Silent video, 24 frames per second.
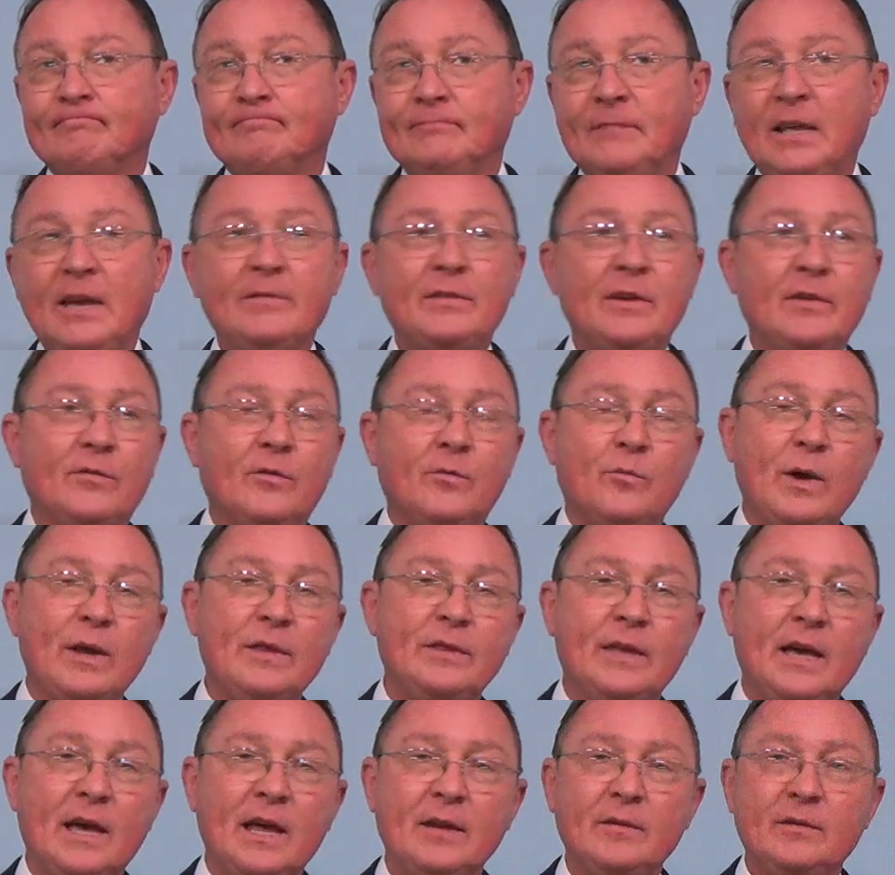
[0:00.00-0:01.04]
They've never
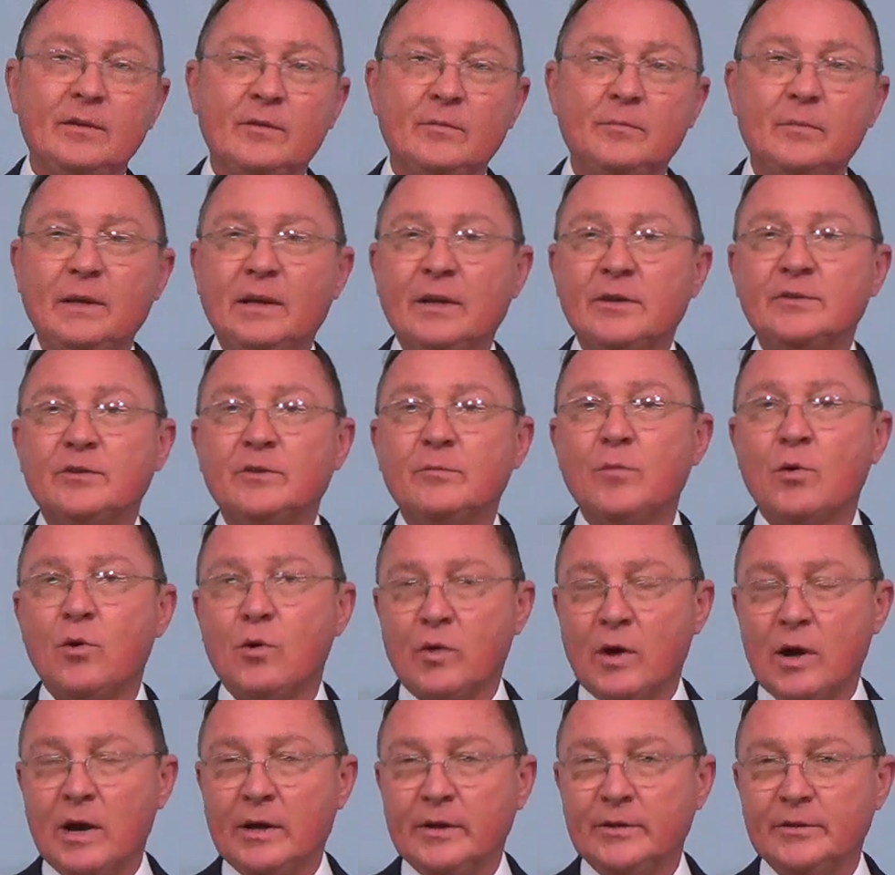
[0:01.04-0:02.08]
read that because they're
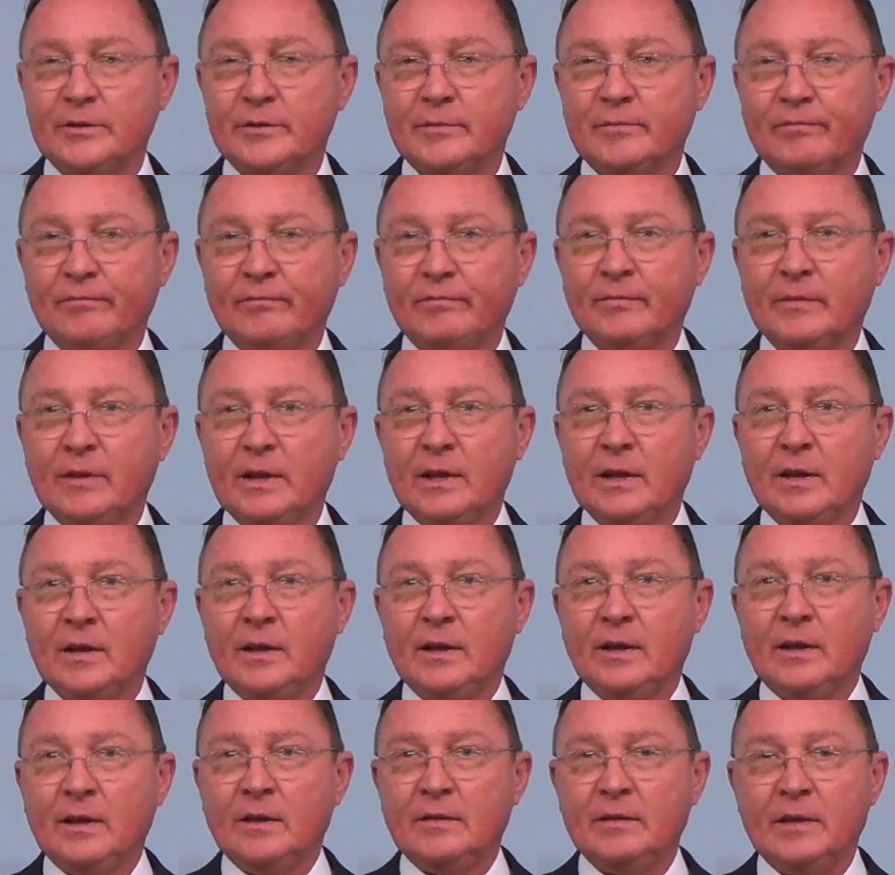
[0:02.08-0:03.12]
morons.
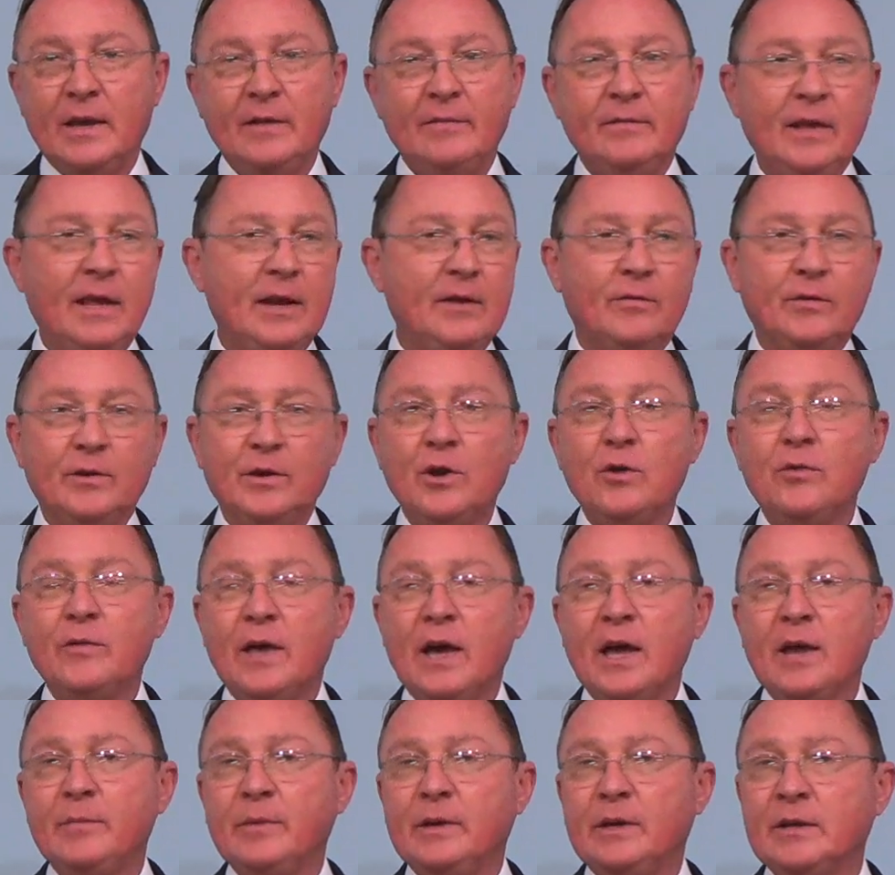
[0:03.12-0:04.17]
They, they don't know
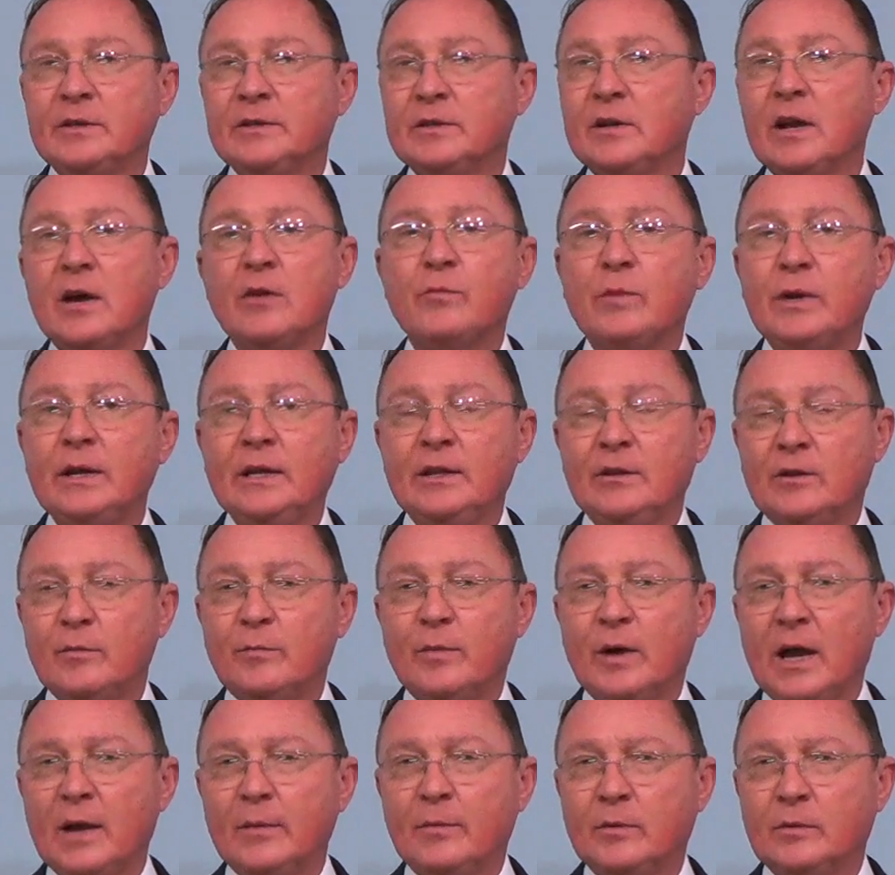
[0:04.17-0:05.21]
that because they're not reading their
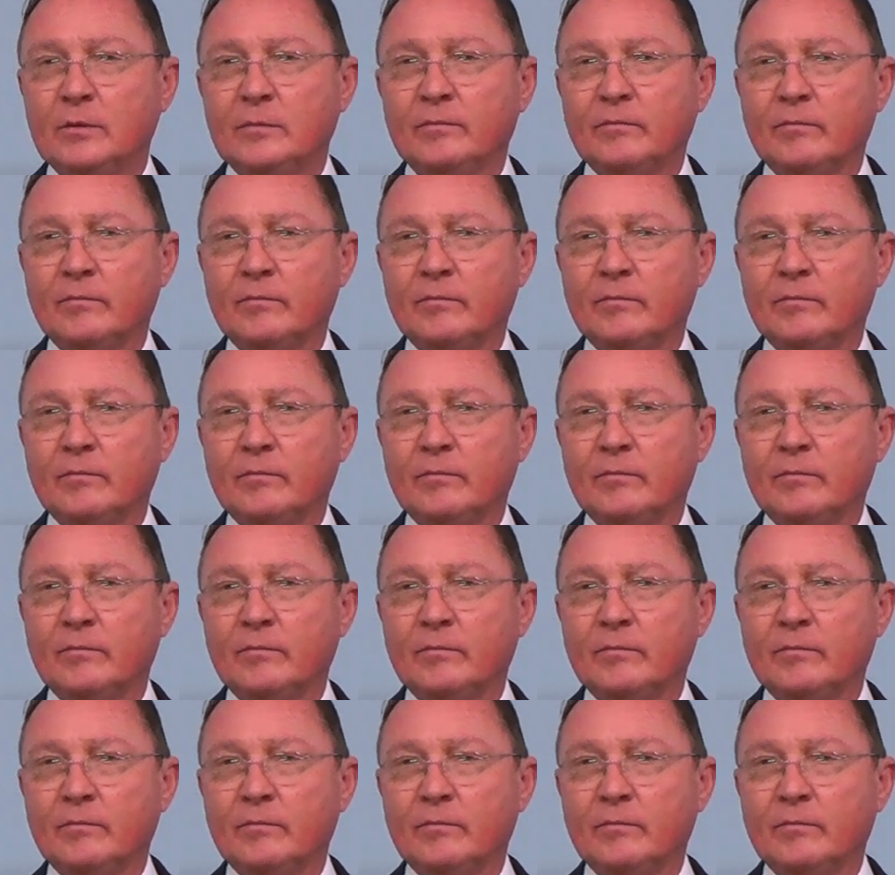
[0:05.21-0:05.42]
Bible.